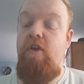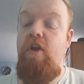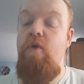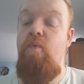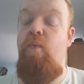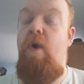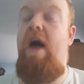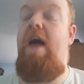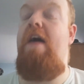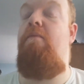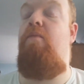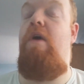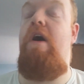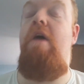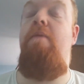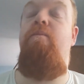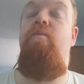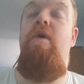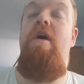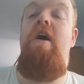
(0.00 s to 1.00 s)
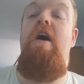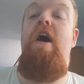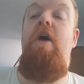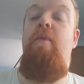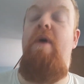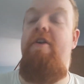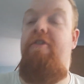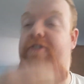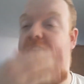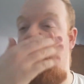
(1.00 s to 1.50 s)
where
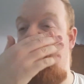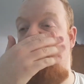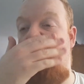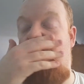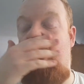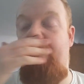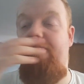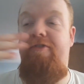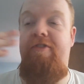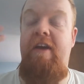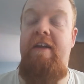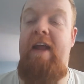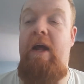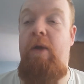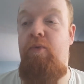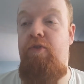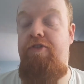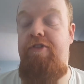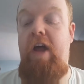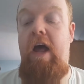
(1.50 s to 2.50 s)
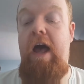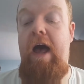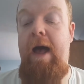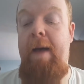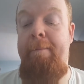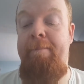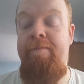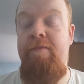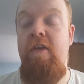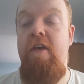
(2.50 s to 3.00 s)
Sega obviously announced
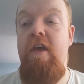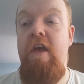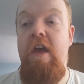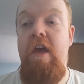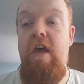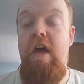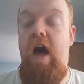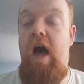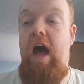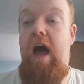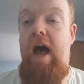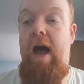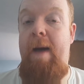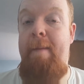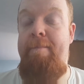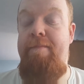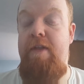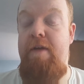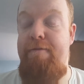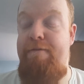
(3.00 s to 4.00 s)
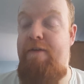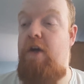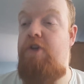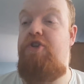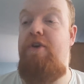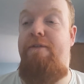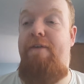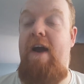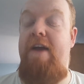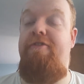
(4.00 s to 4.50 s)

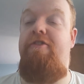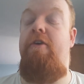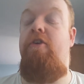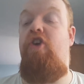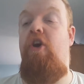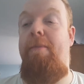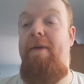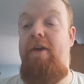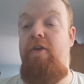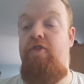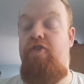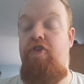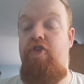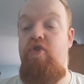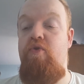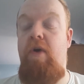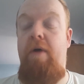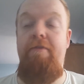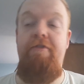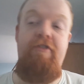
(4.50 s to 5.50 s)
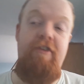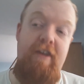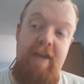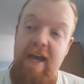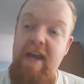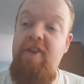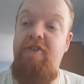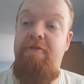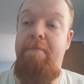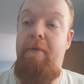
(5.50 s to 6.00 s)
Virtua Fighter coming to obviously
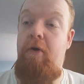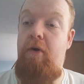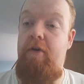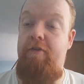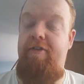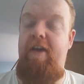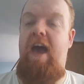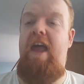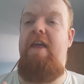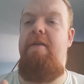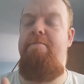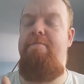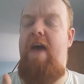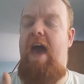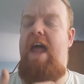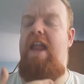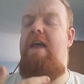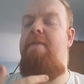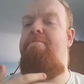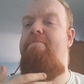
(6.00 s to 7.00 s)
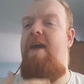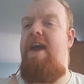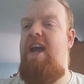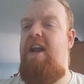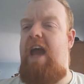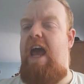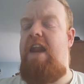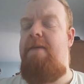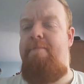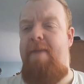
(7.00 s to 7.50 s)
esports, and it
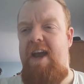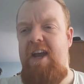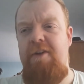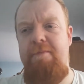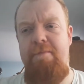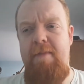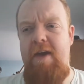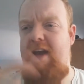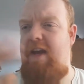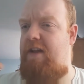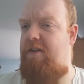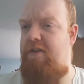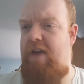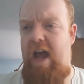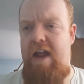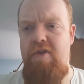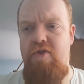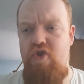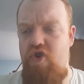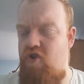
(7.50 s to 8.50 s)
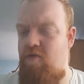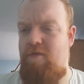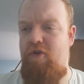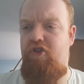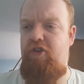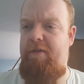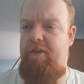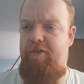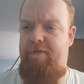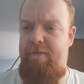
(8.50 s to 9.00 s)
made me and
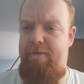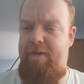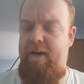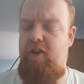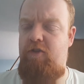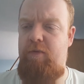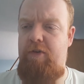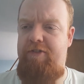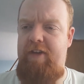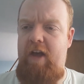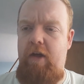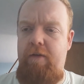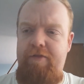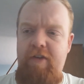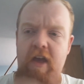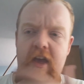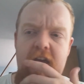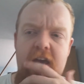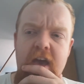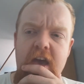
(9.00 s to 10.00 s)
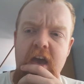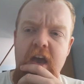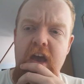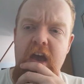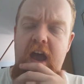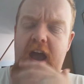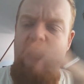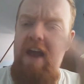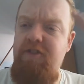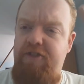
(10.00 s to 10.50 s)
numerous others think to
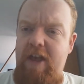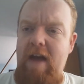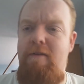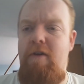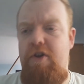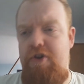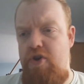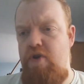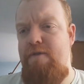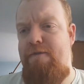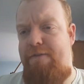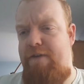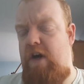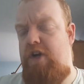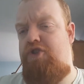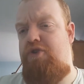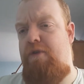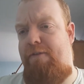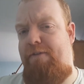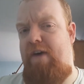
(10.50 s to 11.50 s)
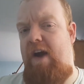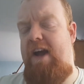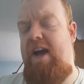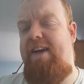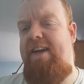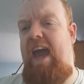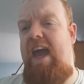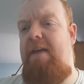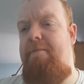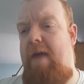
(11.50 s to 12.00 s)
ourselves, is there a new Virtua Fighter
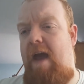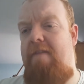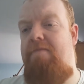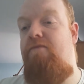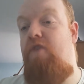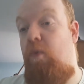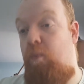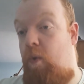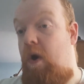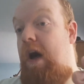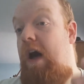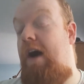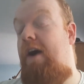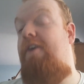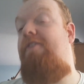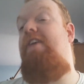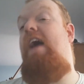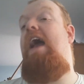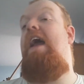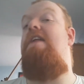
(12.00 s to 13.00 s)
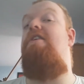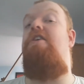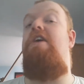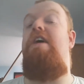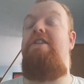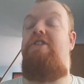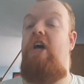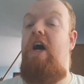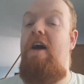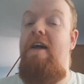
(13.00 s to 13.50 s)
game in the works? And
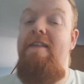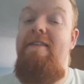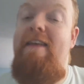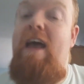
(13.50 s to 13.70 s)
it turns